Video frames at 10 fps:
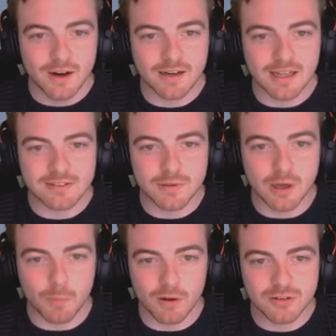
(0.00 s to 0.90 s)
Okay, so you
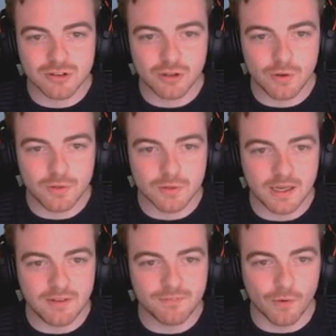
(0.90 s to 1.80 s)
got one, two,
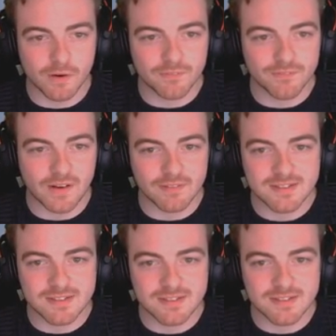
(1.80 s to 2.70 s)
three, four, five,
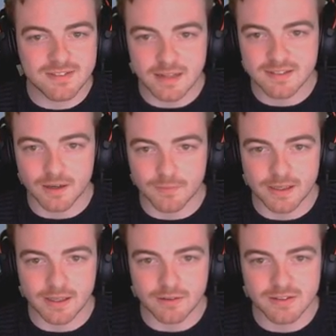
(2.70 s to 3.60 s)
six pets out right now.